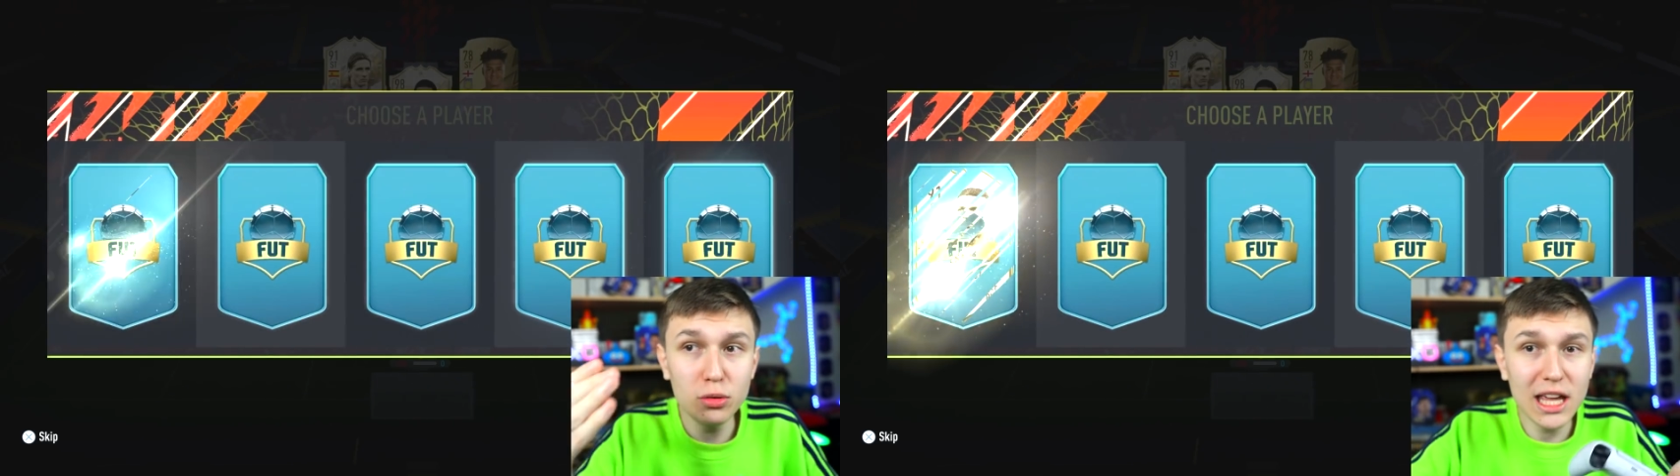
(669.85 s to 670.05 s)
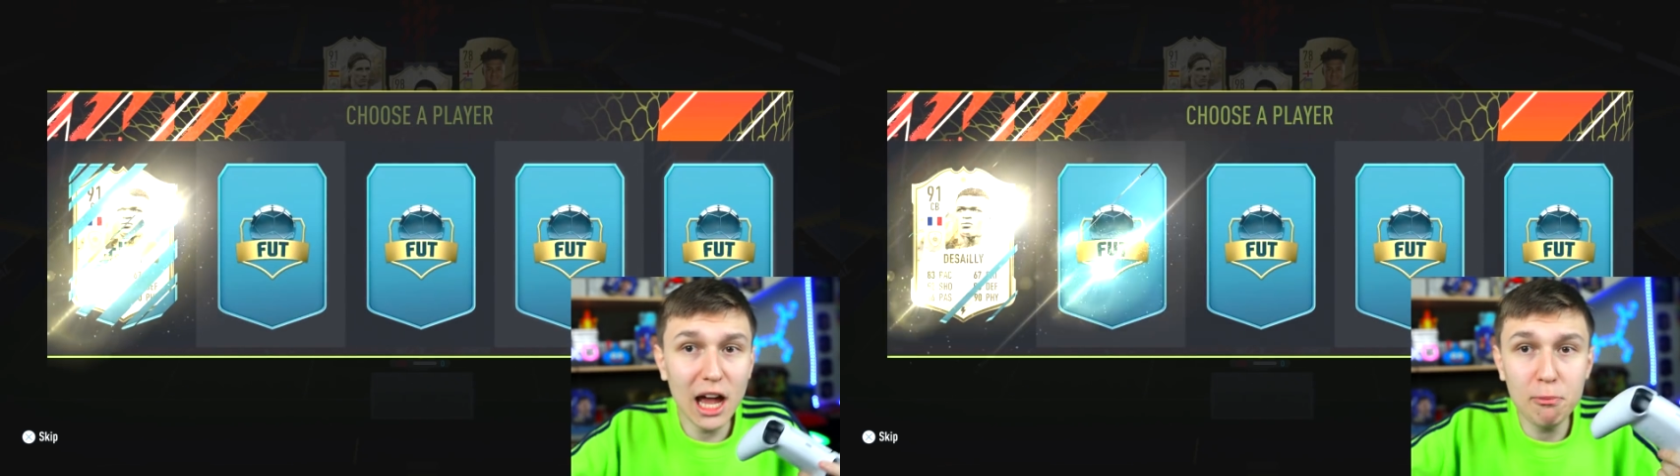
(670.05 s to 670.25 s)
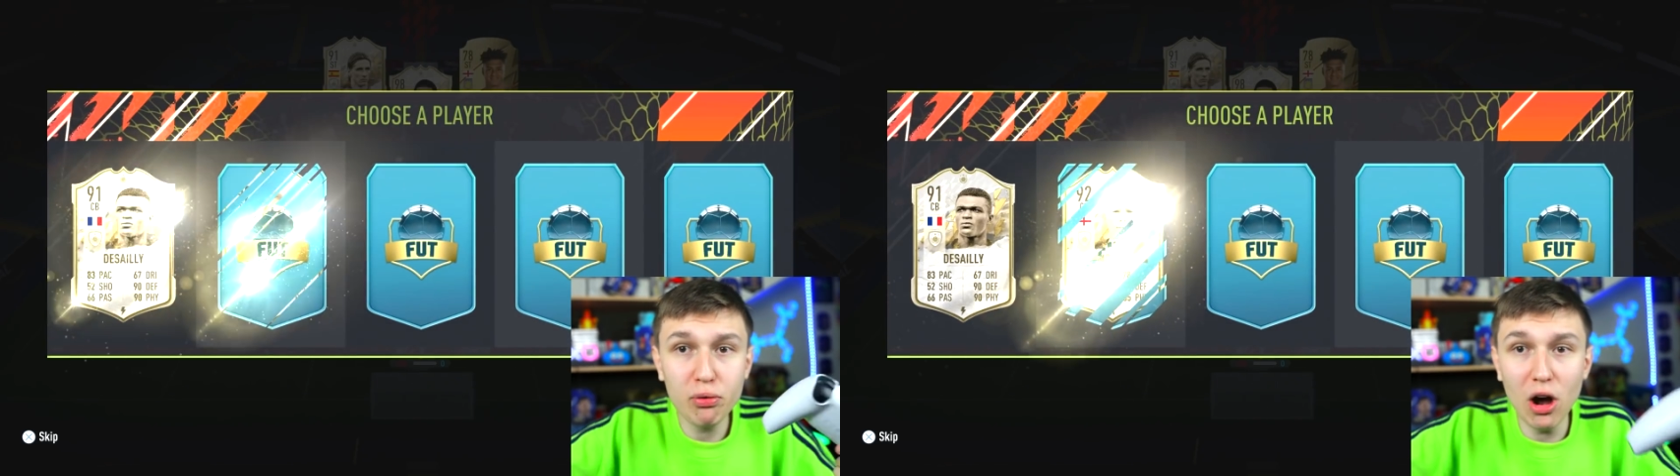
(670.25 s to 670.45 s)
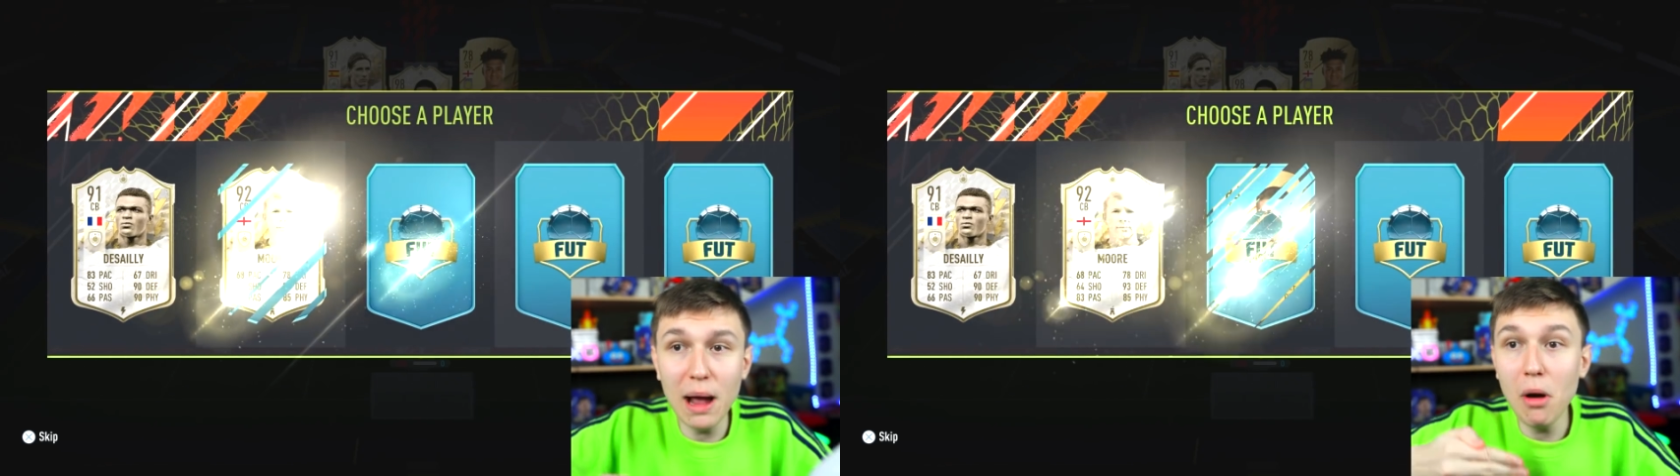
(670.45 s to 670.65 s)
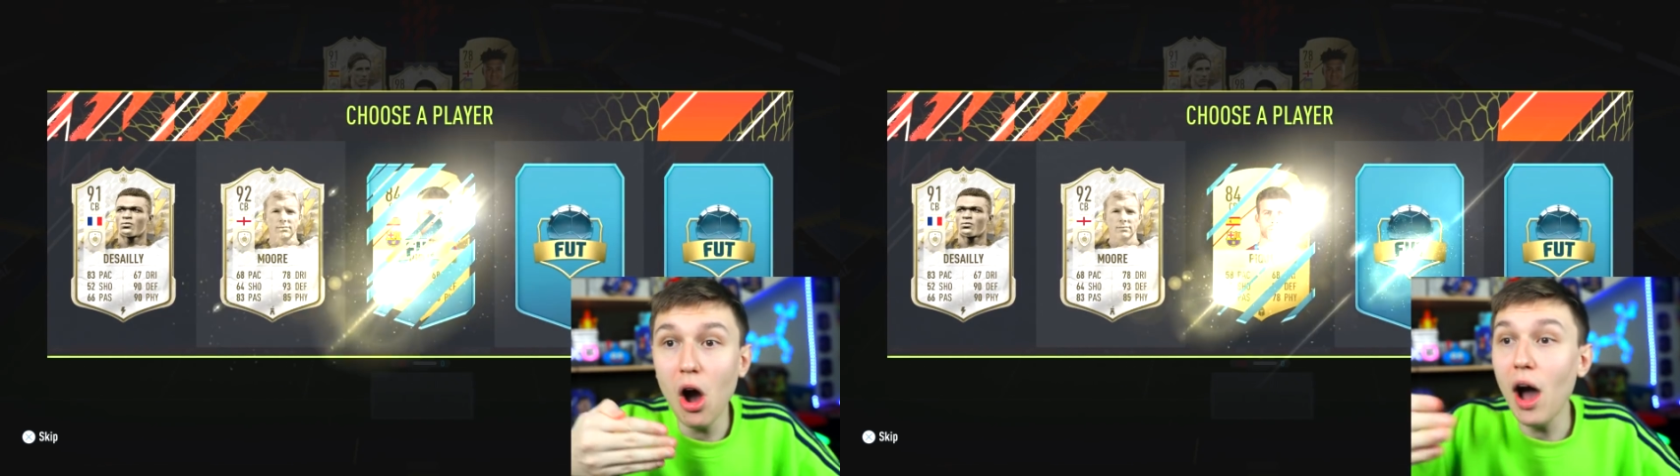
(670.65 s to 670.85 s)
we get a
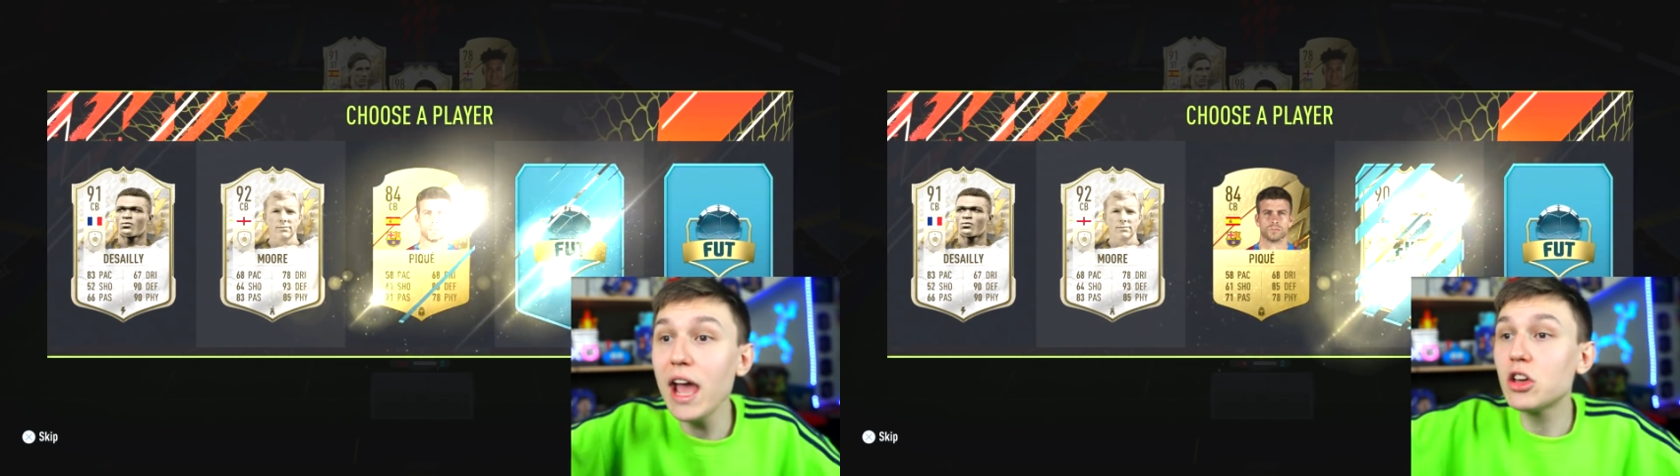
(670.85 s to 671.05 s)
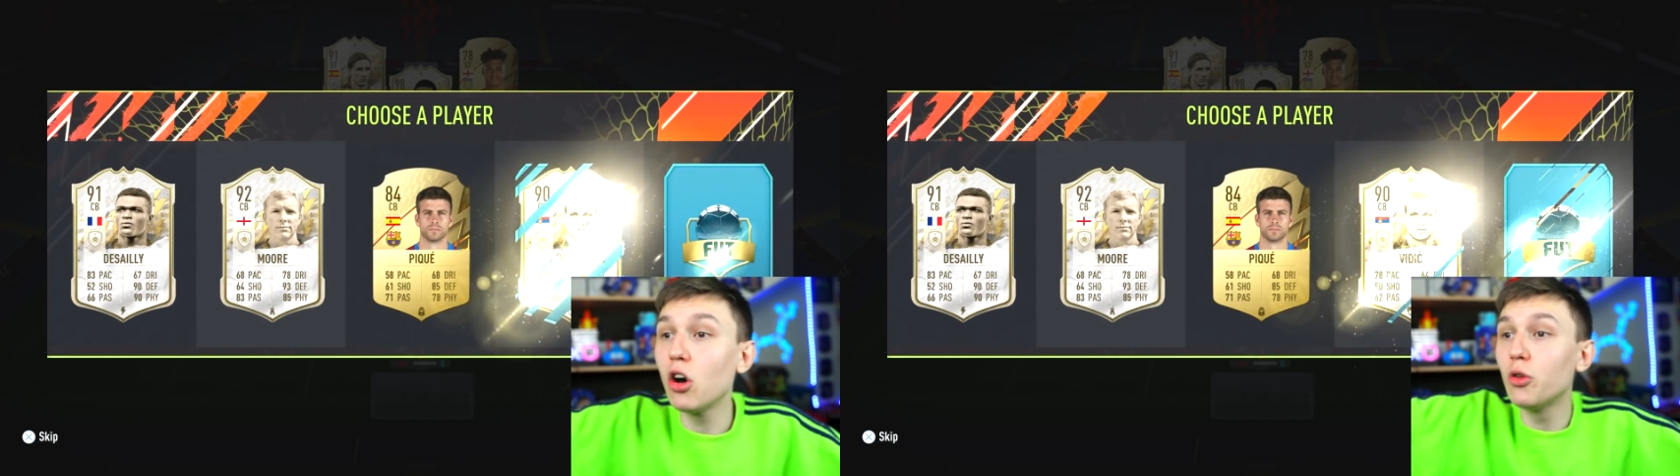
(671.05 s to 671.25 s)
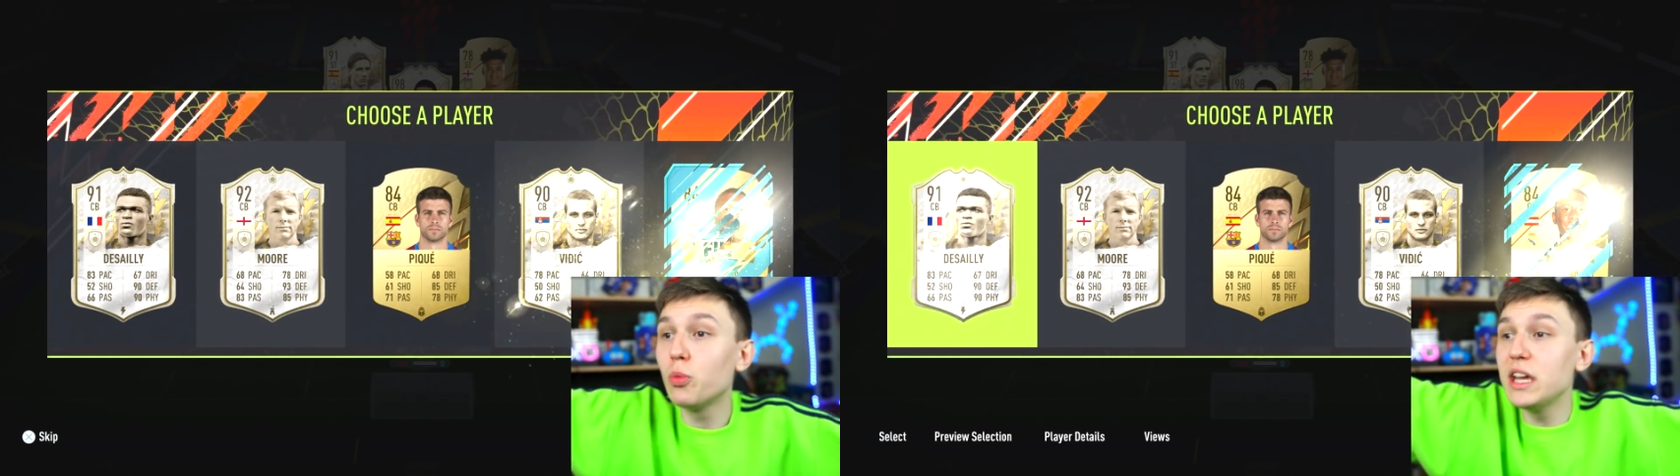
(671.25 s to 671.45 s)
prime icon?